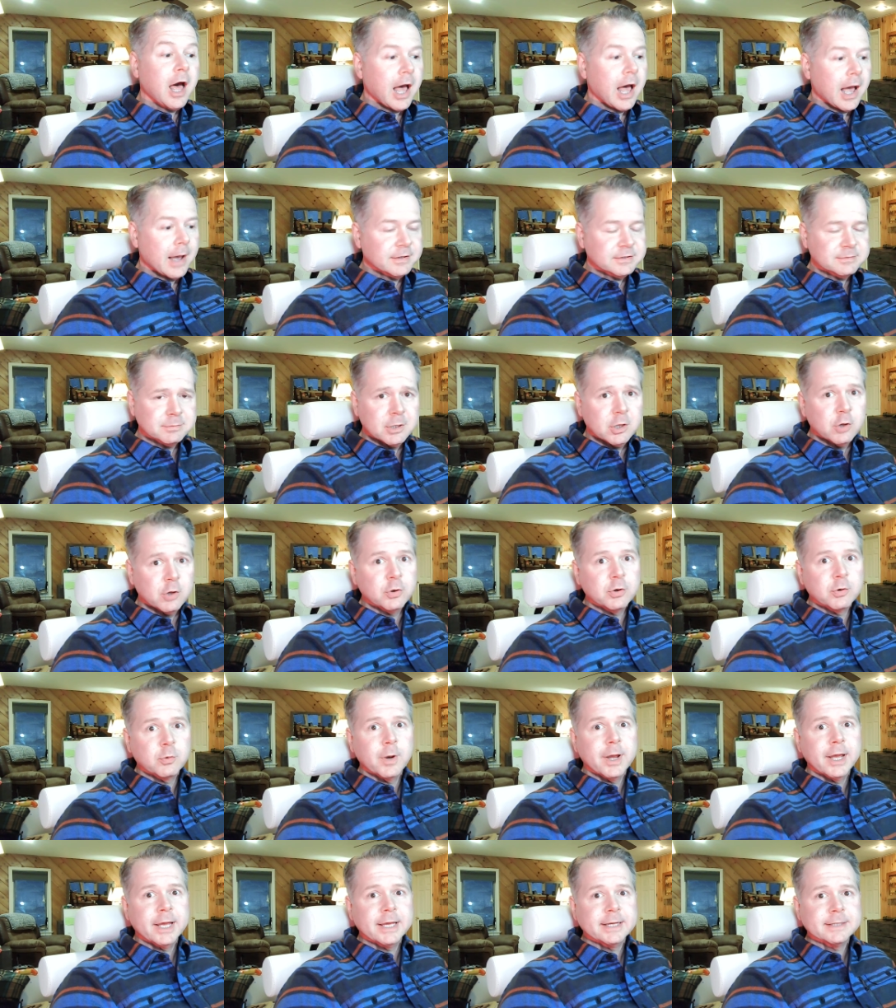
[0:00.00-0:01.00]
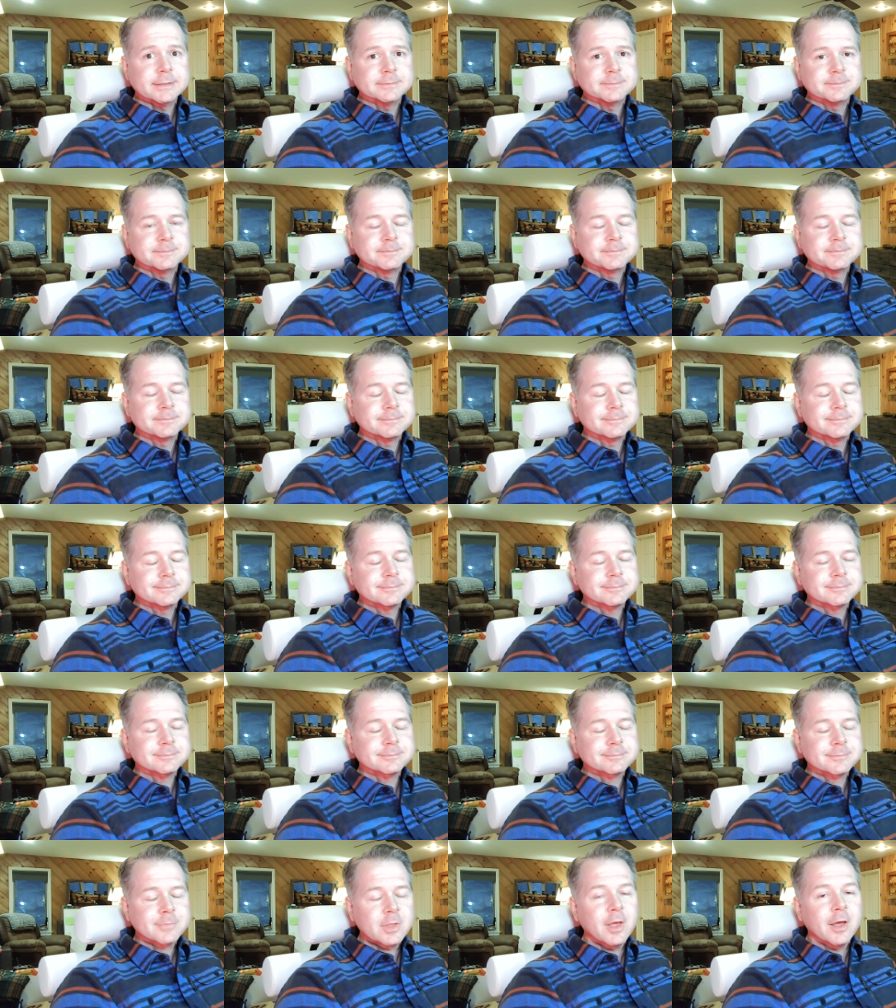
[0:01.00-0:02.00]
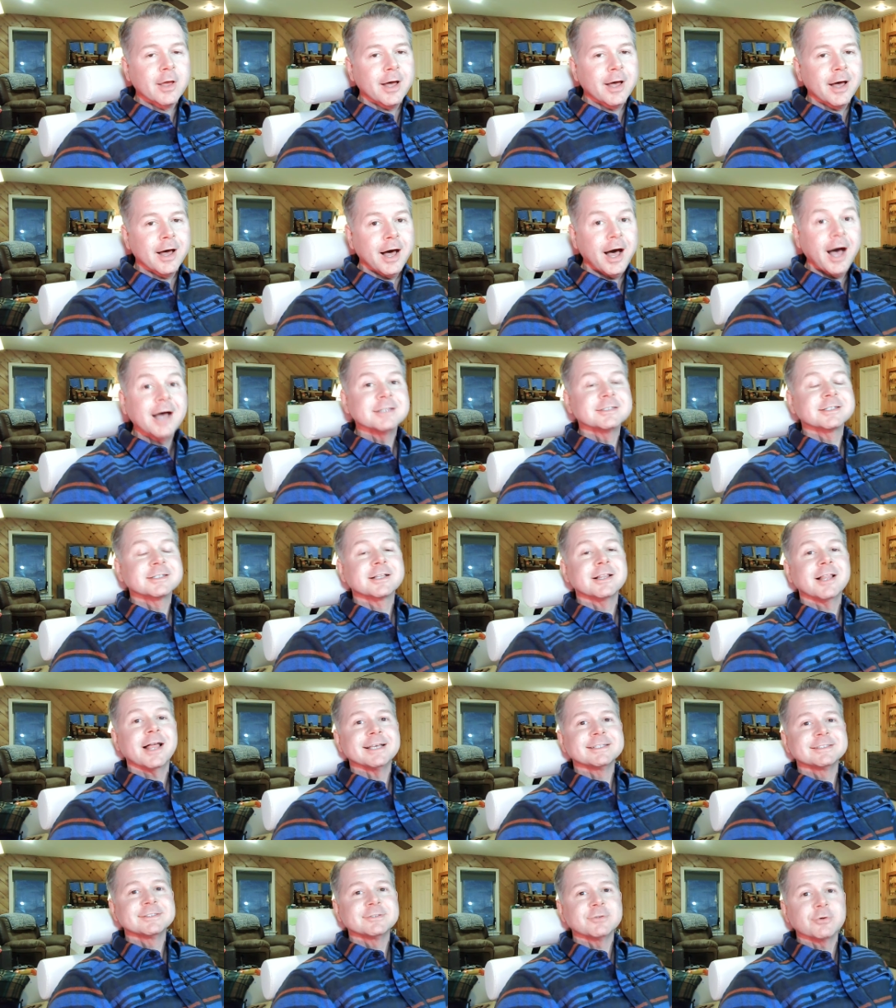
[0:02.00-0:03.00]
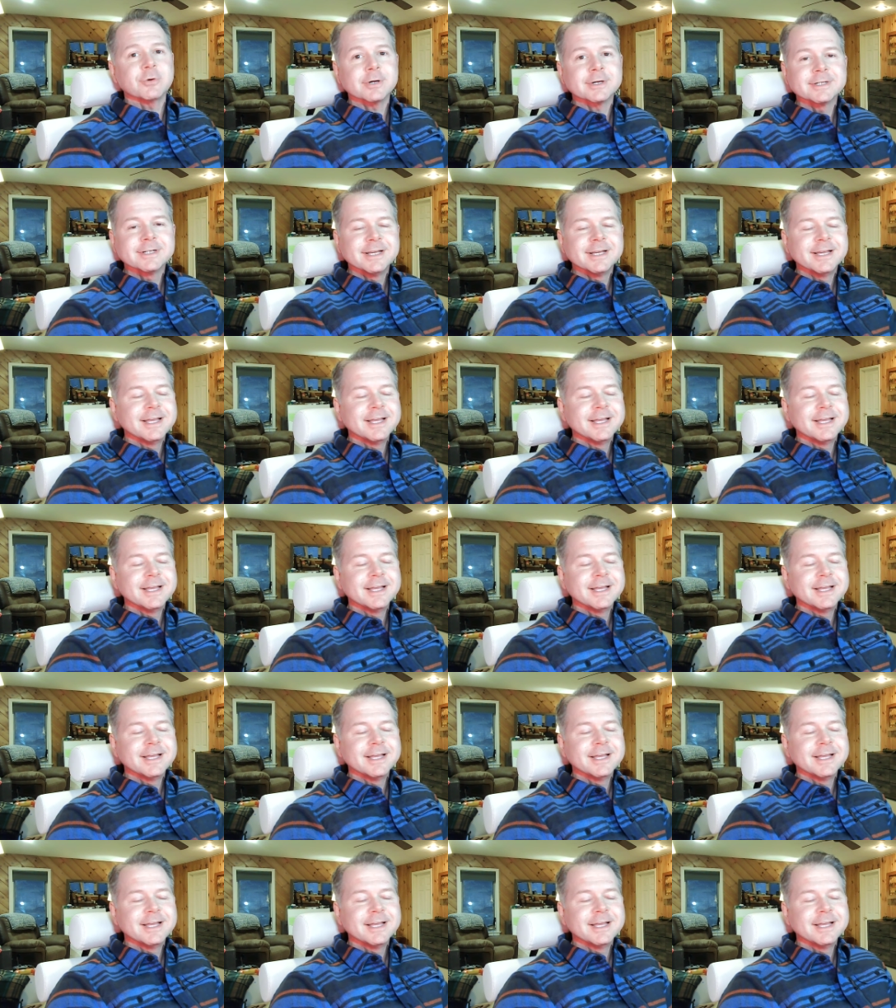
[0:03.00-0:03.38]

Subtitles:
I was blown away. On the glass door.